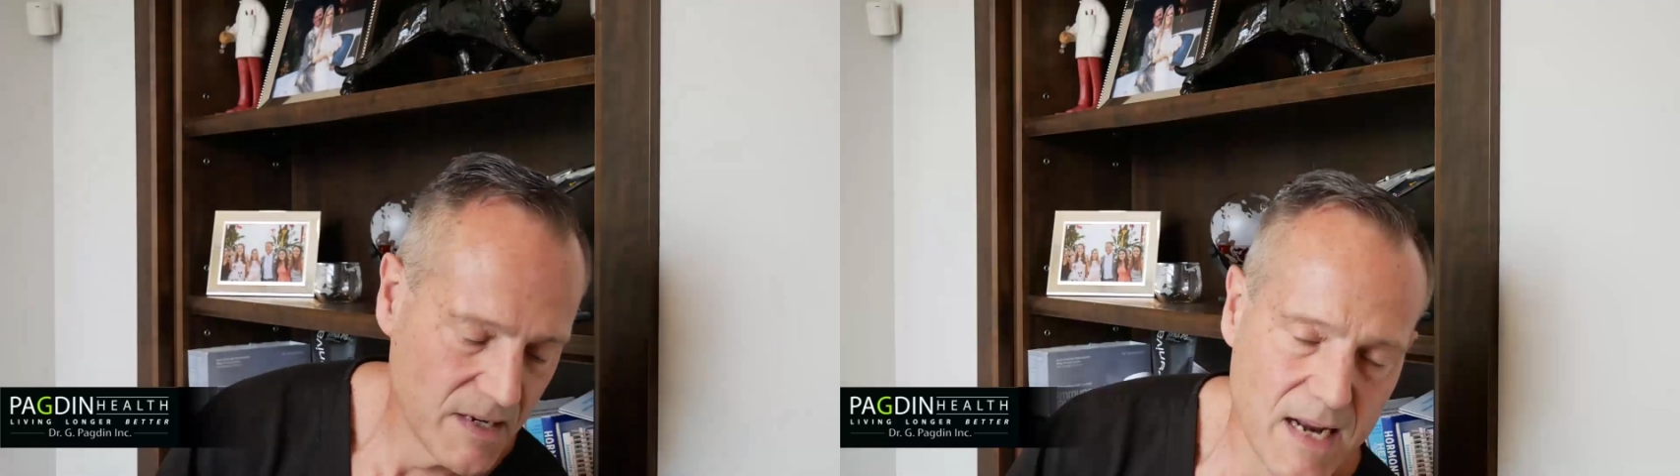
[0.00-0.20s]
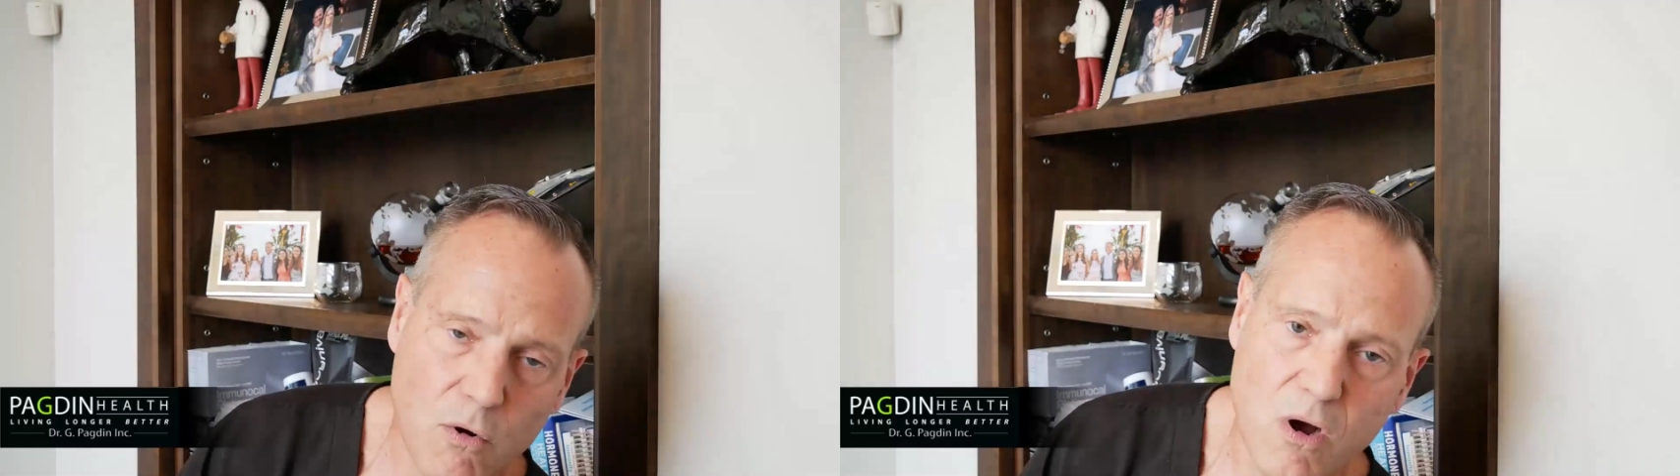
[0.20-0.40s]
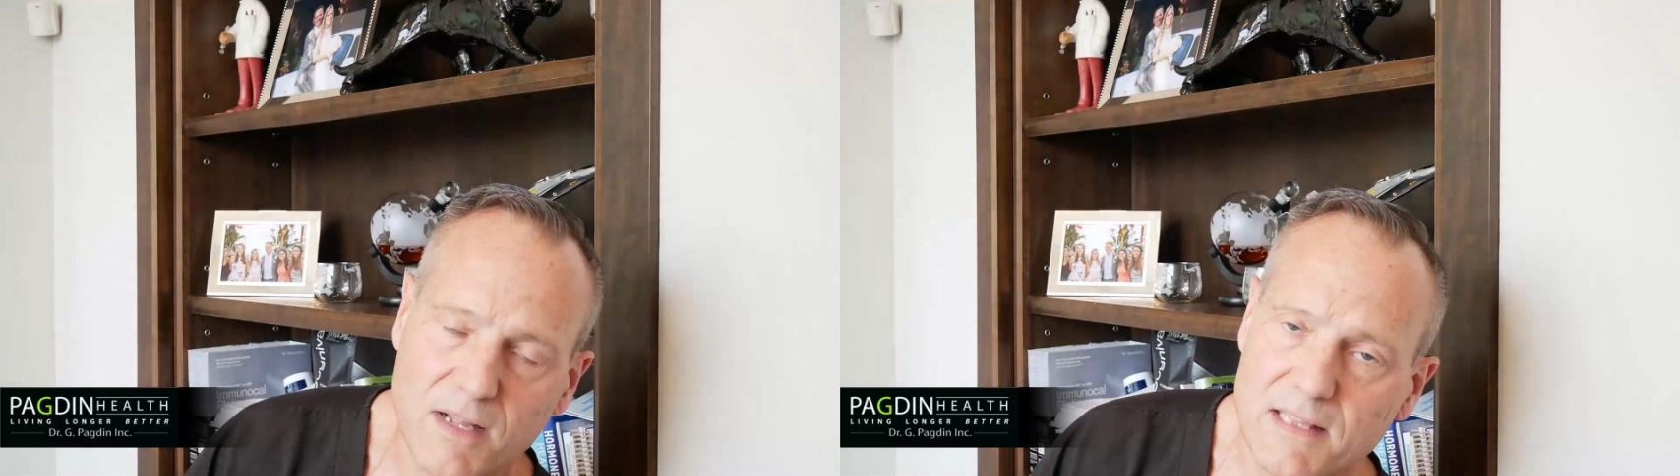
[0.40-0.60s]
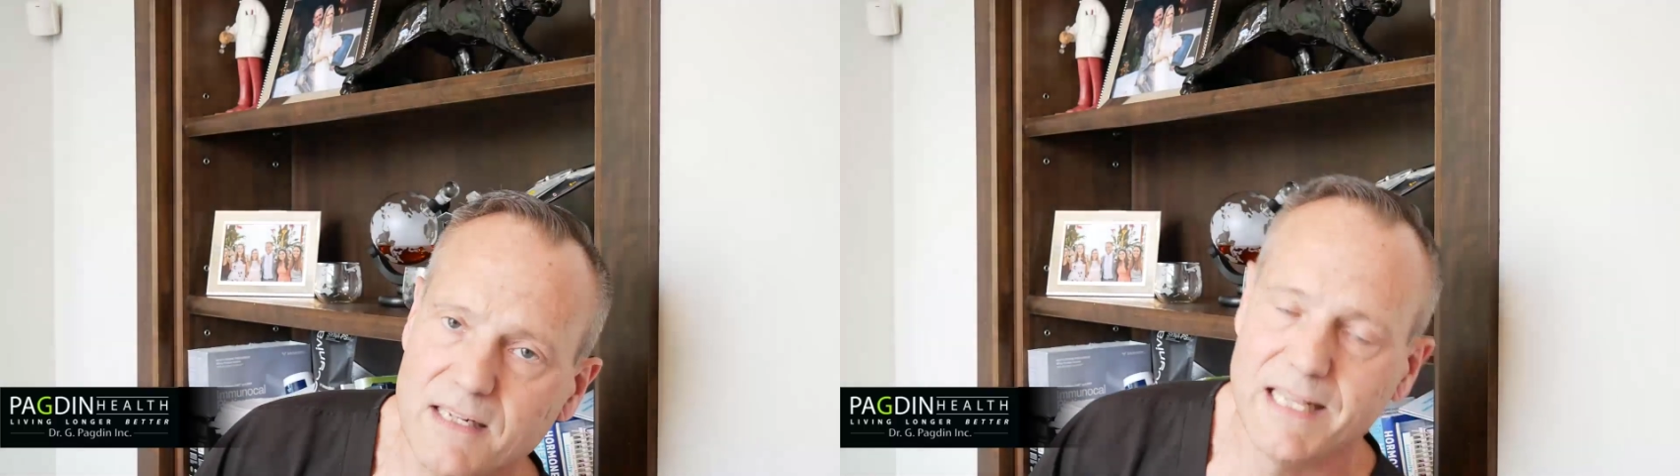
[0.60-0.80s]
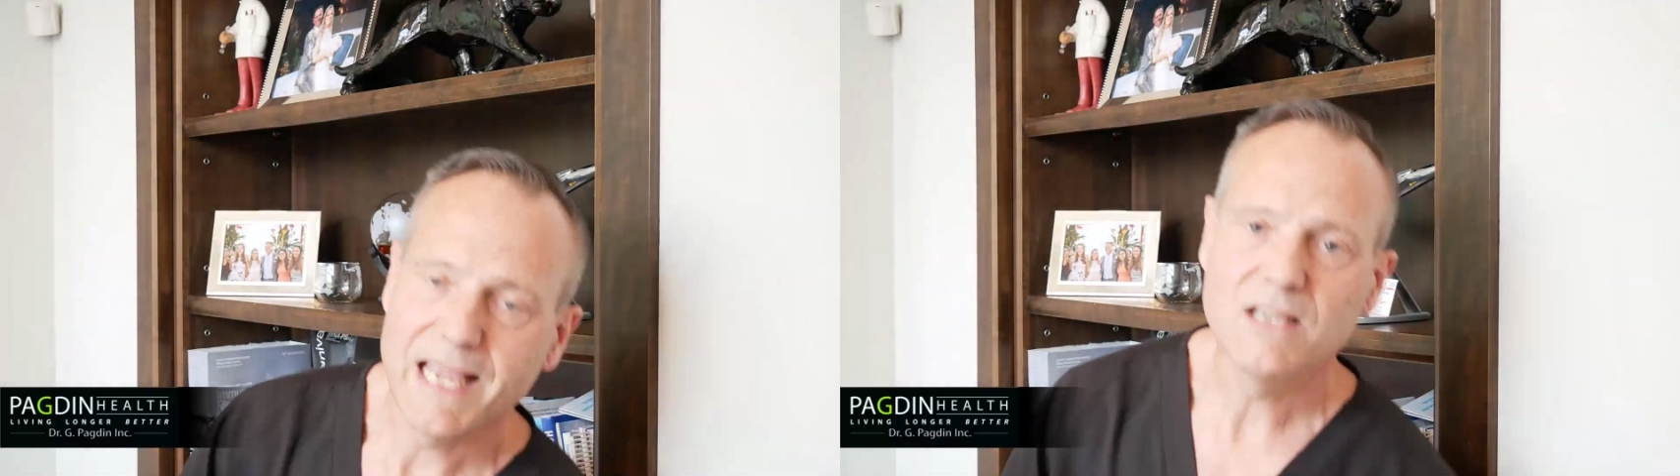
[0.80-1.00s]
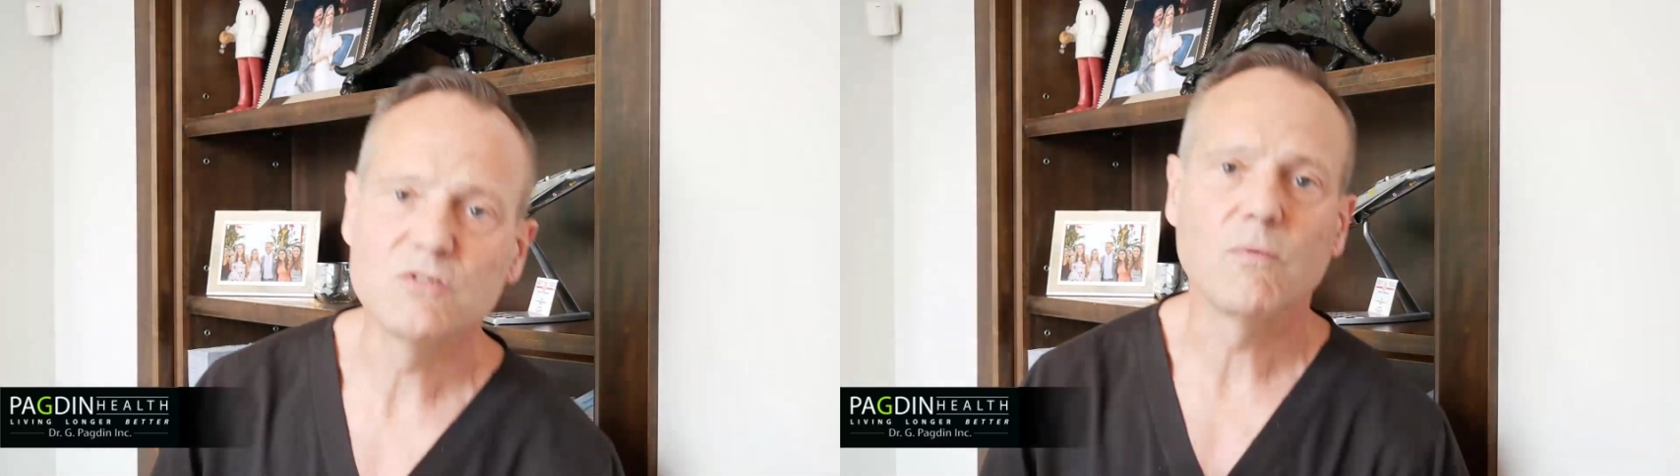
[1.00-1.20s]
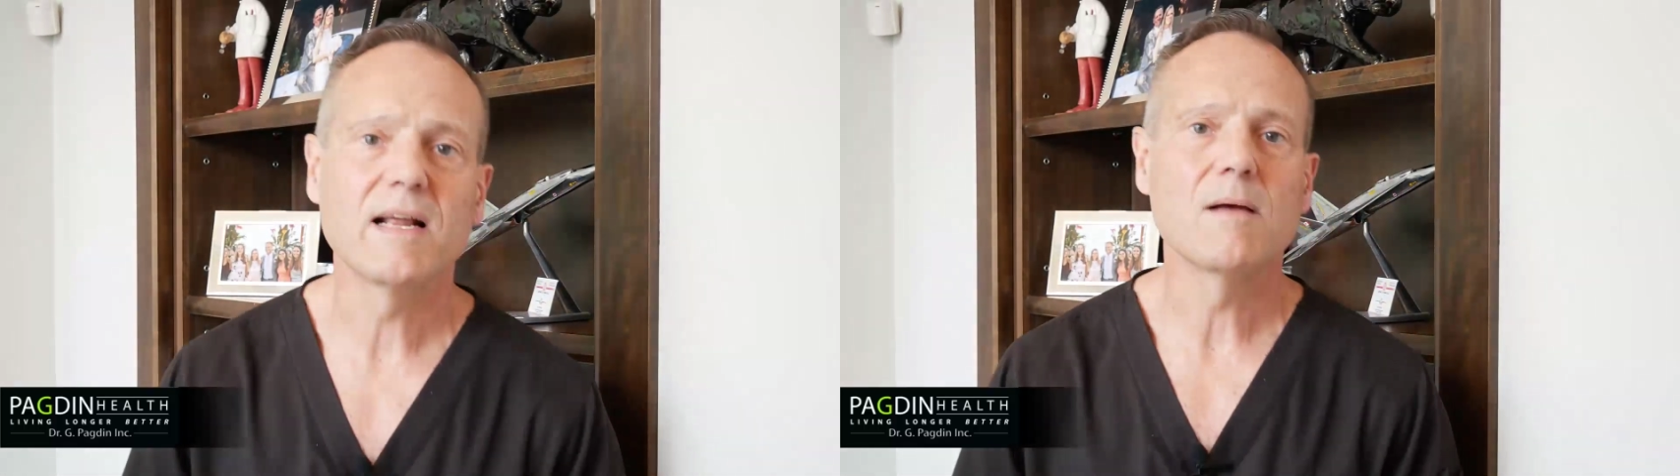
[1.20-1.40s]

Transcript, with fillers: Now, on the days when